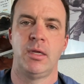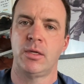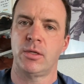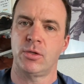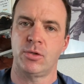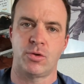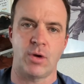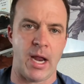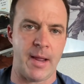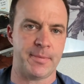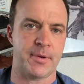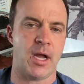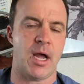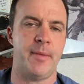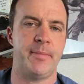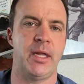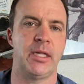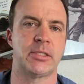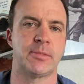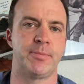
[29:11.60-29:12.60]
Drop
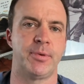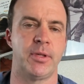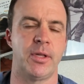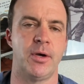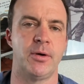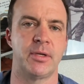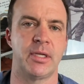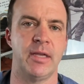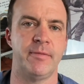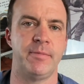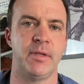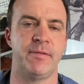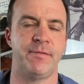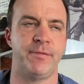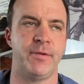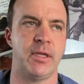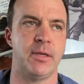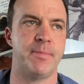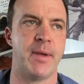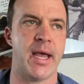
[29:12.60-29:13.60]
comments below, give me
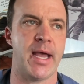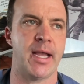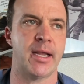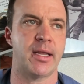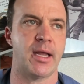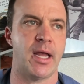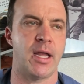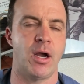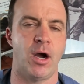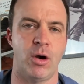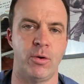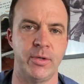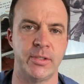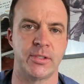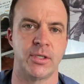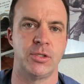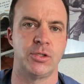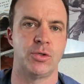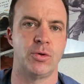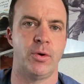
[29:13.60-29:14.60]
feedback. I always
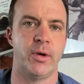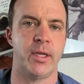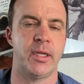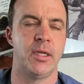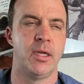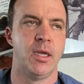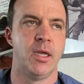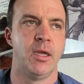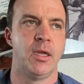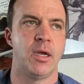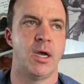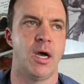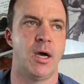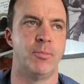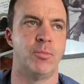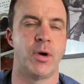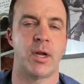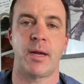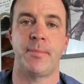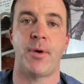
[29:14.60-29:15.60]
enjoy
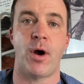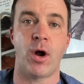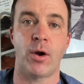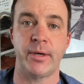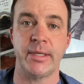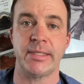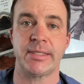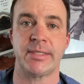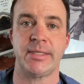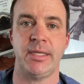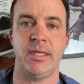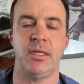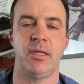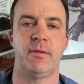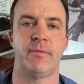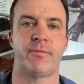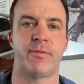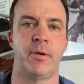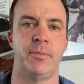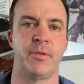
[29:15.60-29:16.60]
what I'm already seeing
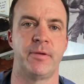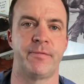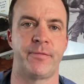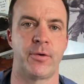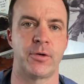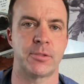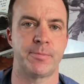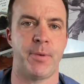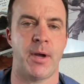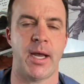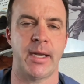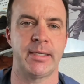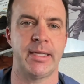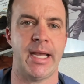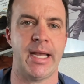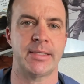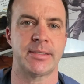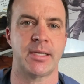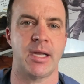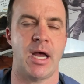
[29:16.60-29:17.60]
from the first
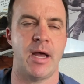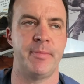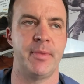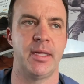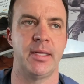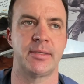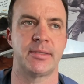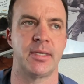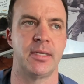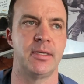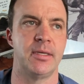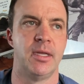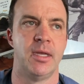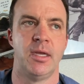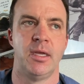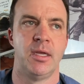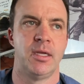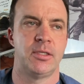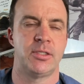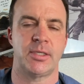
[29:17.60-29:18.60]
podcast comments. And
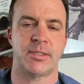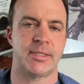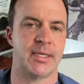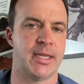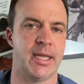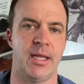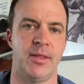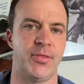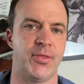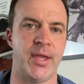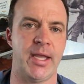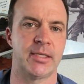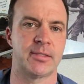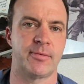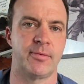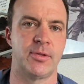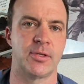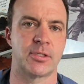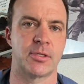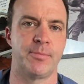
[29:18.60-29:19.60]
just again, thanks
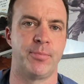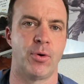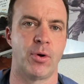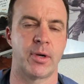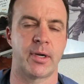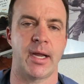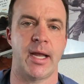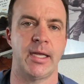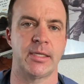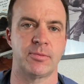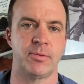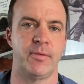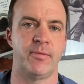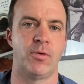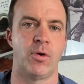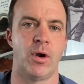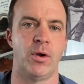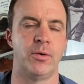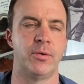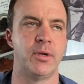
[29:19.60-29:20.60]
for the support, guys. We've
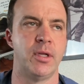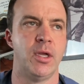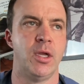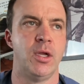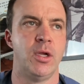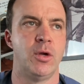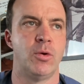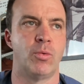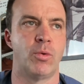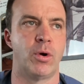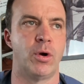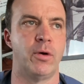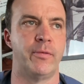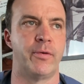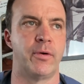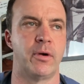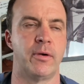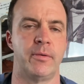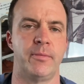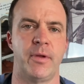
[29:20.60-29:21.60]
grown. We're
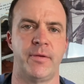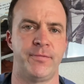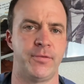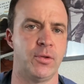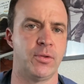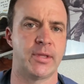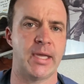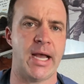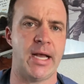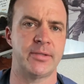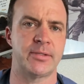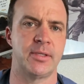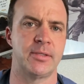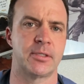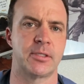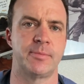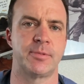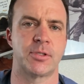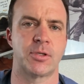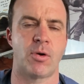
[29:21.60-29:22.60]
over a few thousand
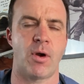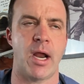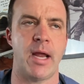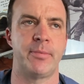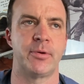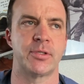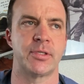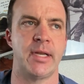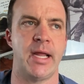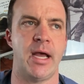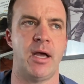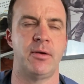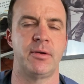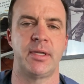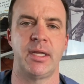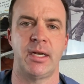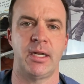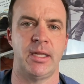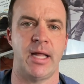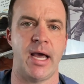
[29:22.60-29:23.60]
subscribers now,
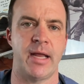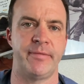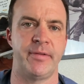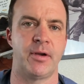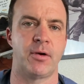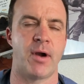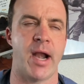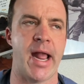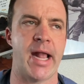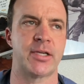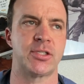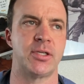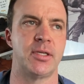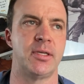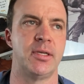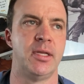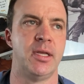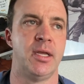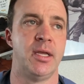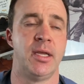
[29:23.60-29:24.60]
getting a lot of
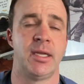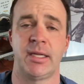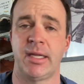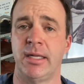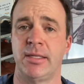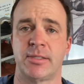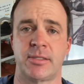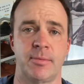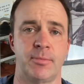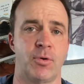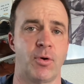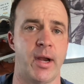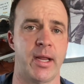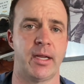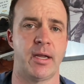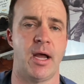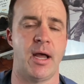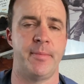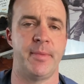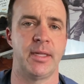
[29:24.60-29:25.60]
interaction, getting some great
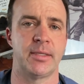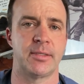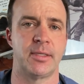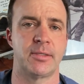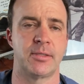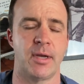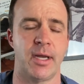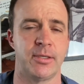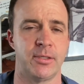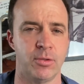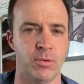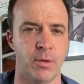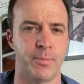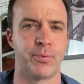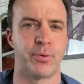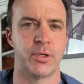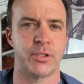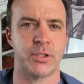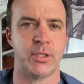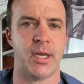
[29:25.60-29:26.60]
comments. And so I do
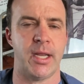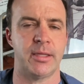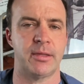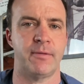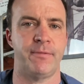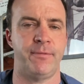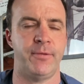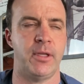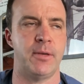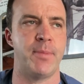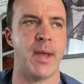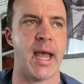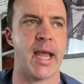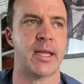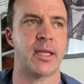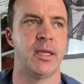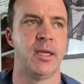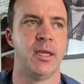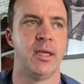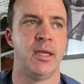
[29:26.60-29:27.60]
appreciate the
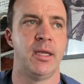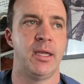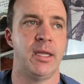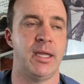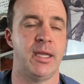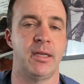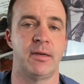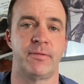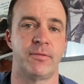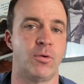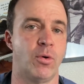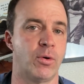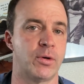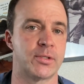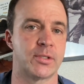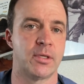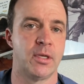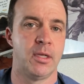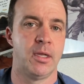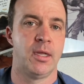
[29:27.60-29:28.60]
feedback. And of
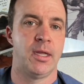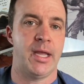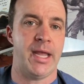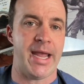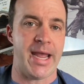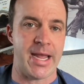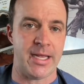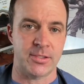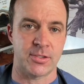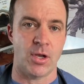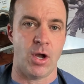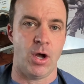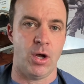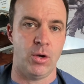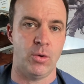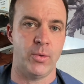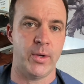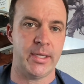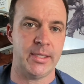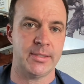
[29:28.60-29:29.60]
course, as
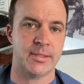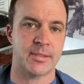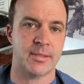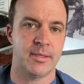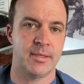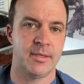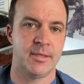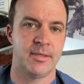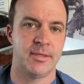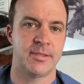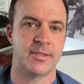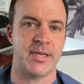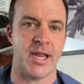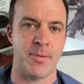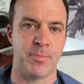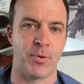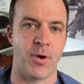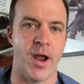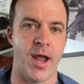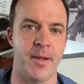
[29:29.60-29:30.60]
always, stay
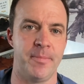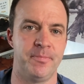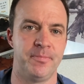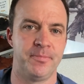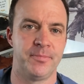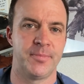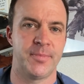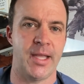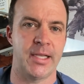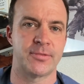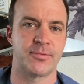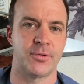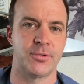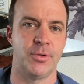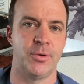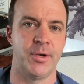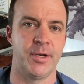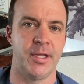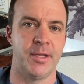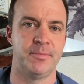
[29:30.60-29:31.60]
prime. Thanks for
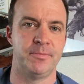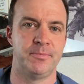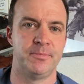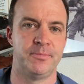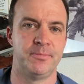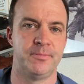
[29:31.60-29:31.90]
tuning in.